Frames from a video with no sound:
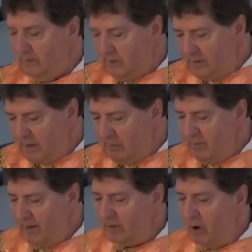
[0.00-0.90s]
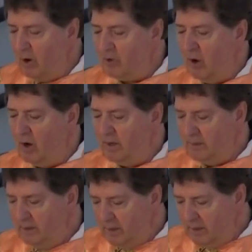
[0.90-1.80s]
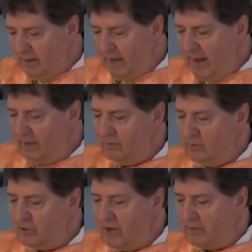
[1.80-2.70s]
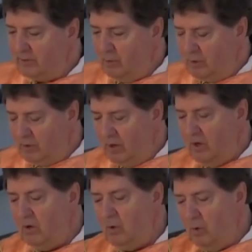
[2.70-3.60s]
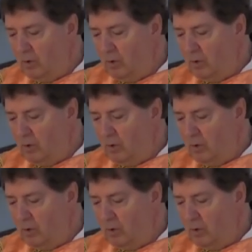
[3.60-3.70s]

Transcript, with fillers: Did they remain hard hearted and reject the Lord, or